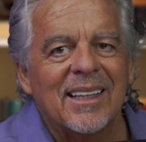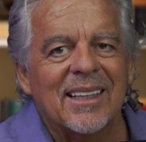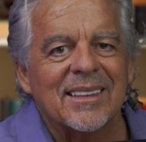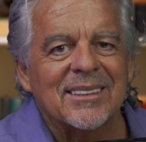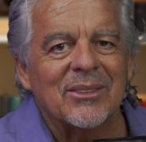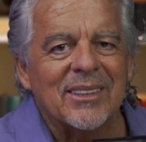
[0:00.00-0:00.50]

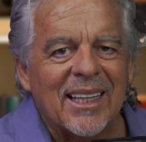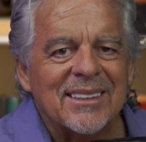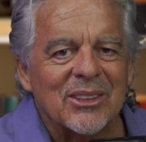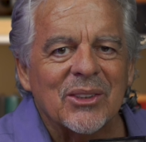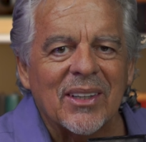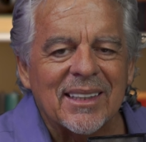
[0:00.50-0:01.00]
And I said, Well,
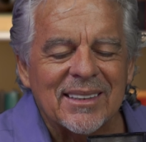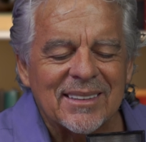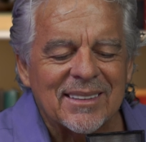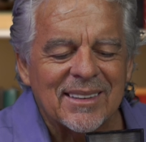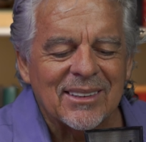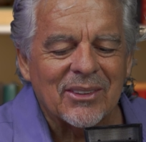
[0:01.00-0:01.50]
that's a great
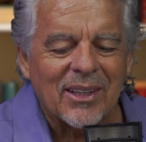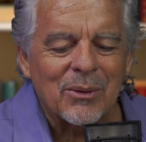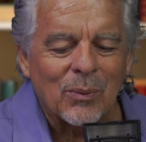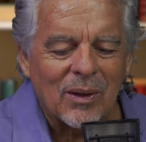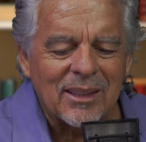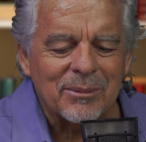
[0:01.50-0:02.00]
a great
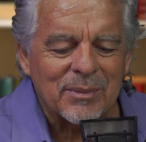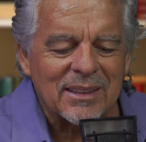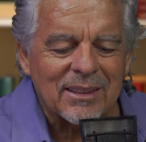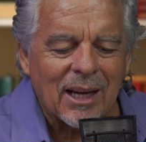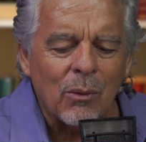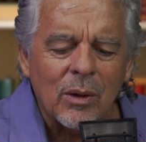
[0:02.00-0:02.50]
want, but
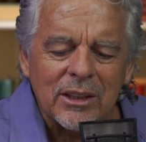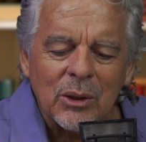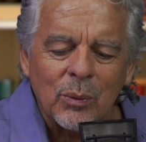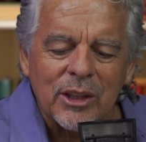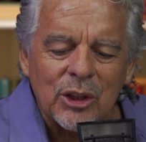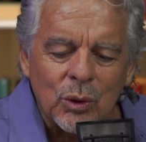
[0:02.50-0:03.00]
I want to
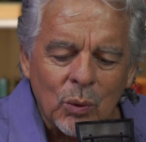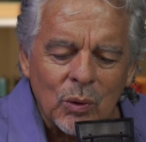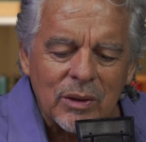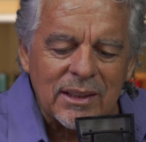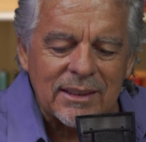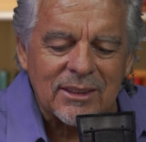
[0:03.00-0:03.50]
know what
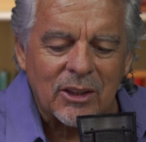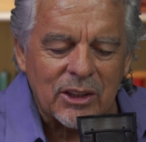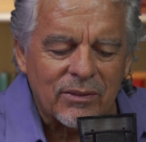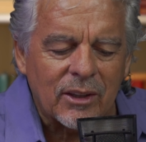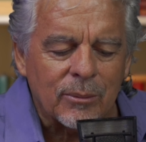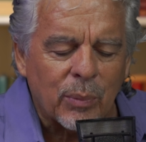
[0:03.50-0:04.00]
your needs are,
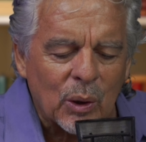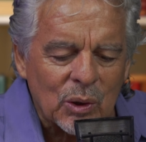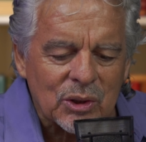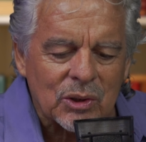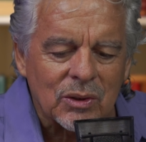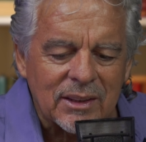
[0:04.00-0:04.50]
your very
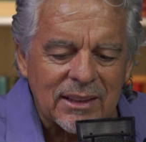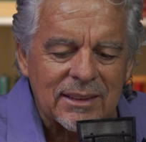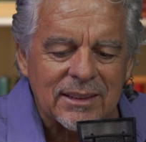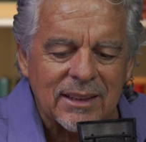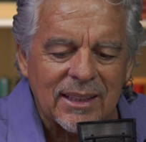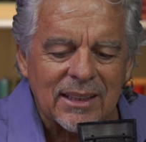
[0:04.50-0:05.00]
personal
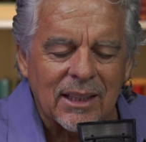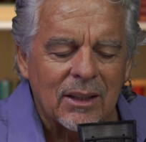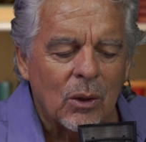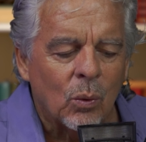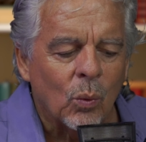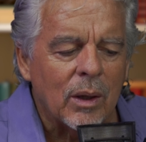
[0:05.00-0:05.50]
needs. Like
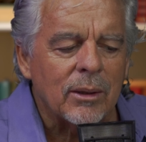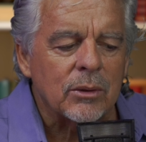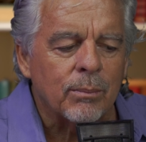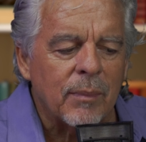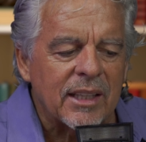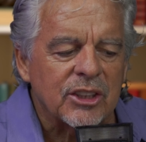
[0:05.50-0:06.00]
what
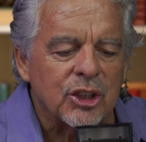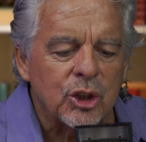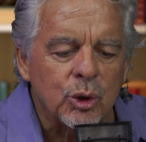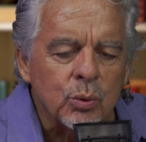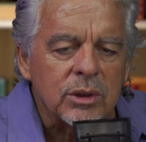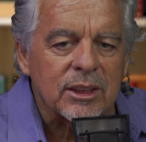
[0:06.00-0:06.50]
makes
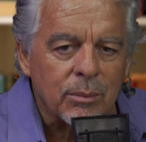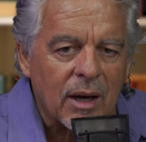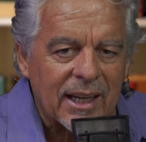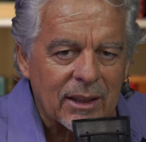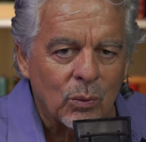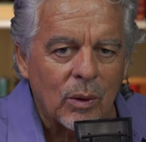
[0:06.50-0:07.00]
you
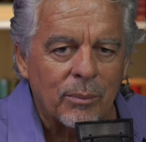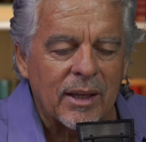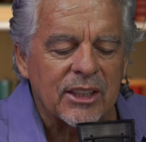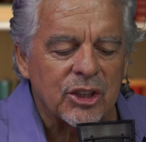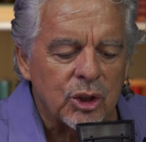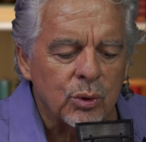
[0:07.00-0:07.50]
smile? What
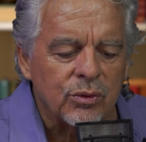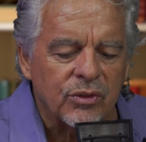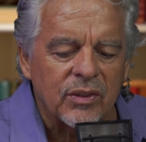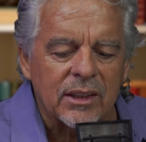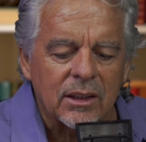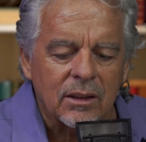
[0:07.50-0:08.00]
makes you
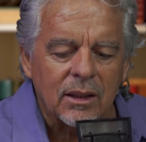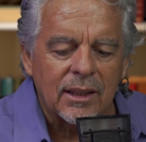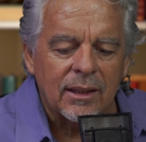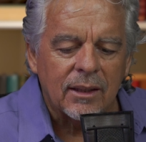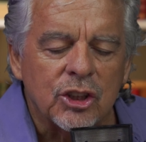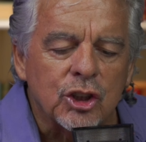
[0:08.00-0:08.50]
feel
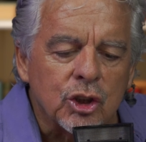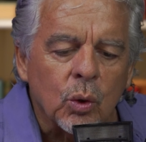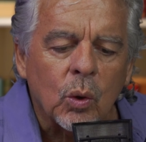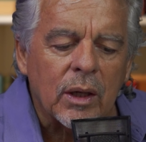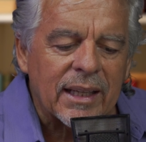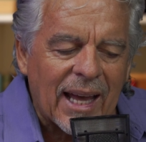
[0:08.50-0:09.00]

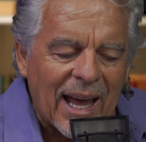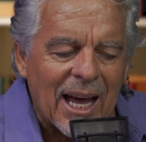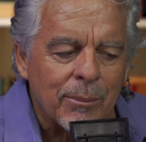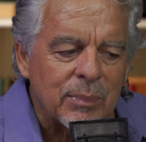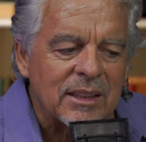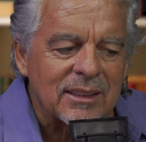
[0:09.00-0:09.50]
joy,
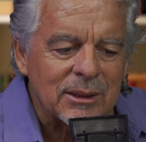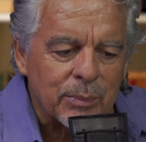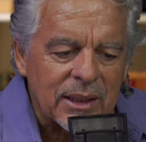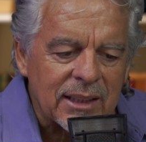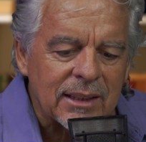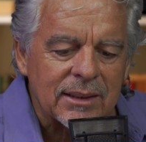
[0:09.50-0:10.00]
happiness,
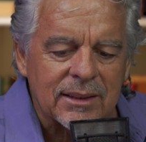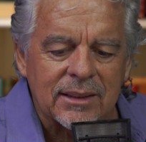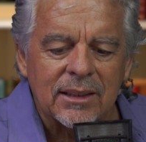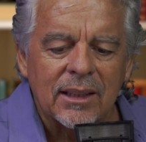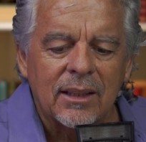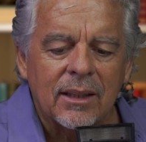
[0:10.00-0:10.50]

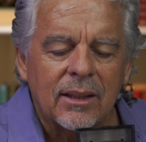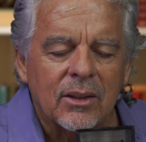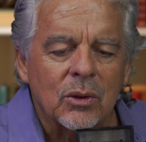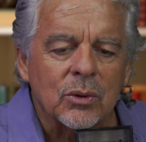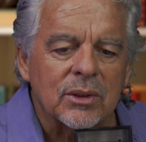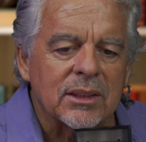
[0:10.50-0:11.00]
peace,
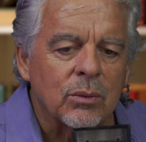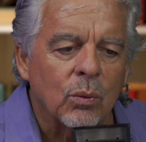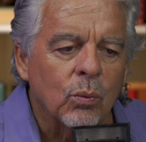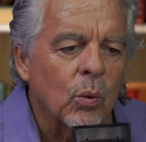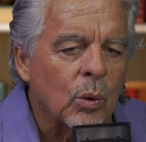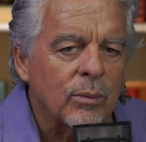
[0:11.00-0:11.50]
those
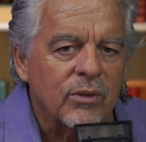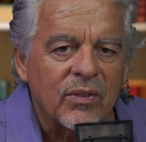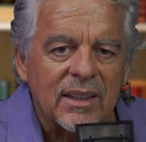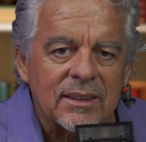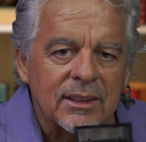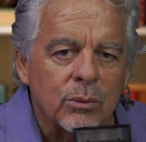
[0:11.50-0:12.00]
warm,
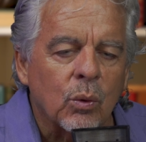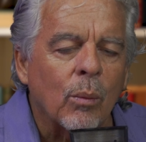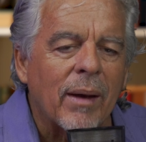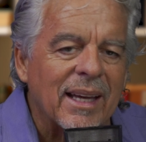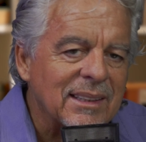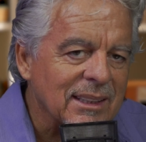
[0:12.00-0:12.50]
fuzzy,
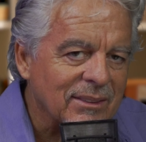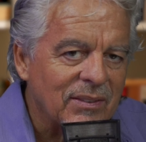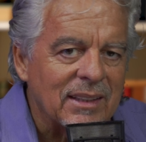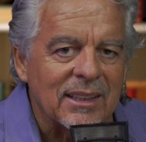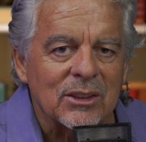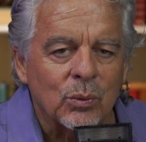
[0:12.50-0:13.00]
romantic
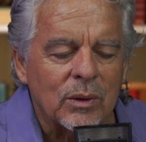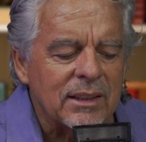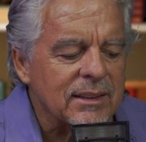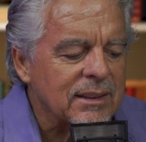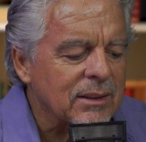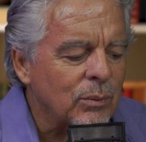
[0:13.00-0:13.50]
feelings? What
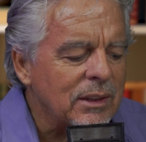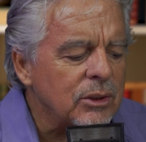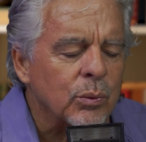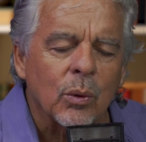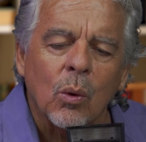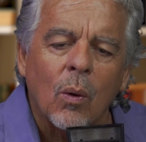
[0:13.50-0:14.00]
is what
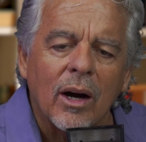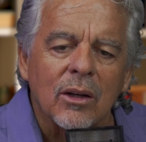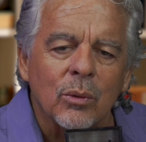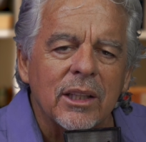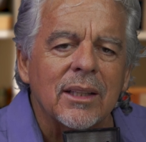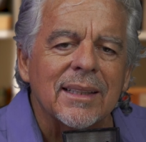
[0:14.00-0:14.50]
is
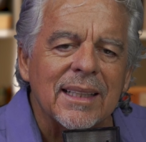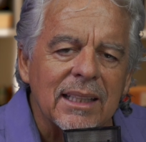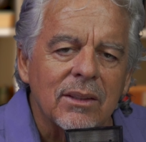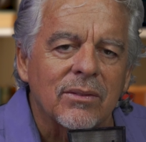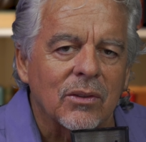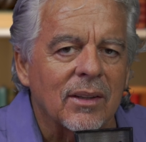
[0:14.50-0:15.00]
required? What do you
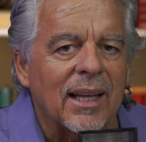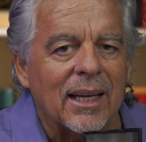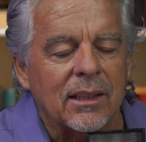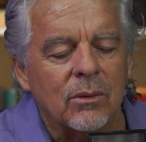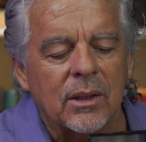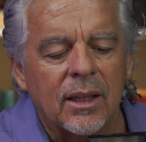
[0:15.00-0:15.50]
need for
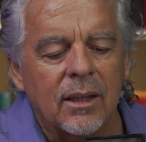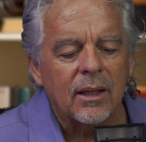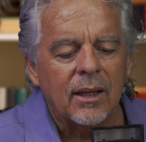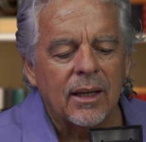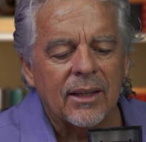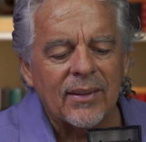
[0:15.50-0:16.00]
that? And
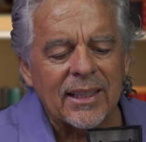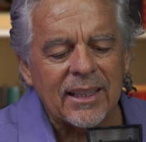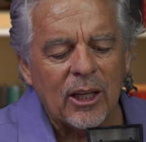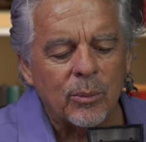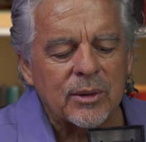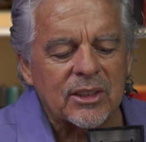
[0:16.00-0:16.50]
and that'll
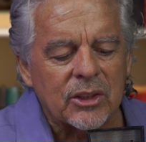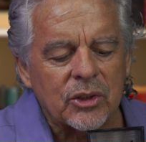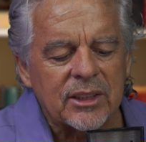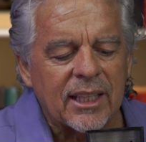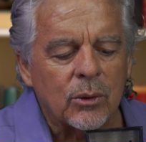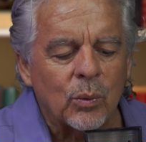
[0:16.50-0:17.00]
help us
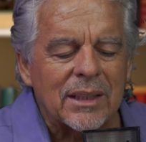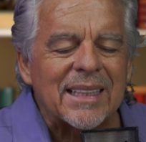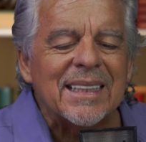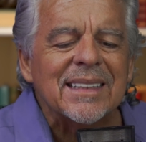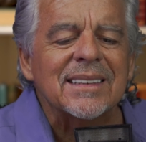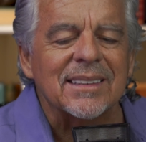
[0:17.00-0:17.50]
understand what
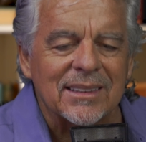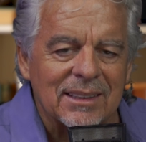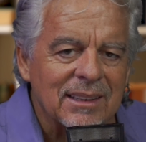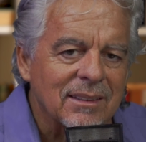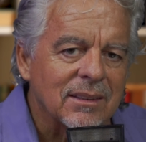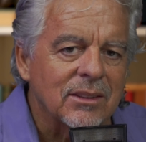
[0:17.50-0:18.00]

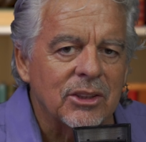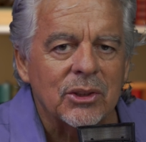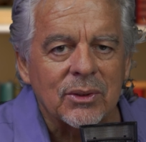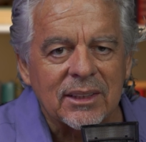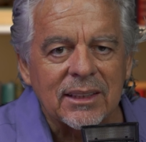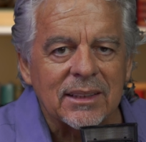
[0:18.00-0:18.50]
isn't
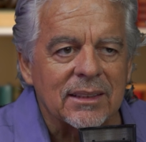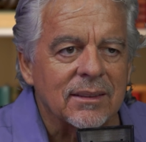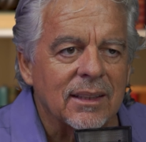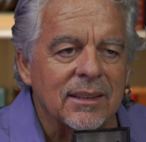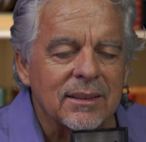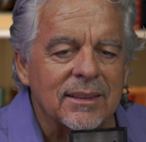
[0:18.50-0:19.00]
juicy
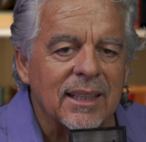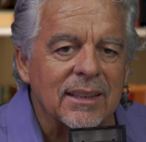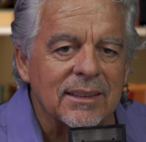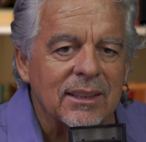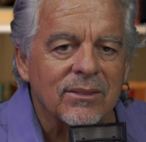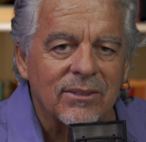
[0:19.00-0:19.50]
and, and
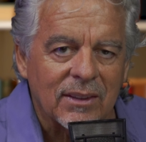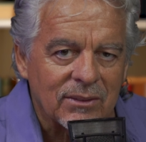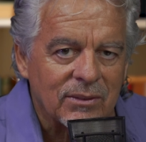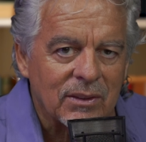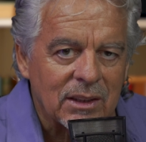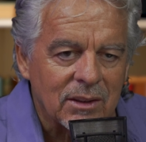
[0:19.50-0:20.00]
sexy and
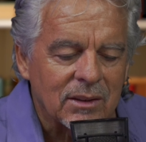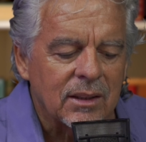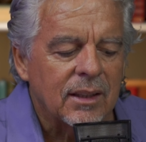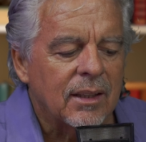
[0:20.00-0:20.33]
fun for you.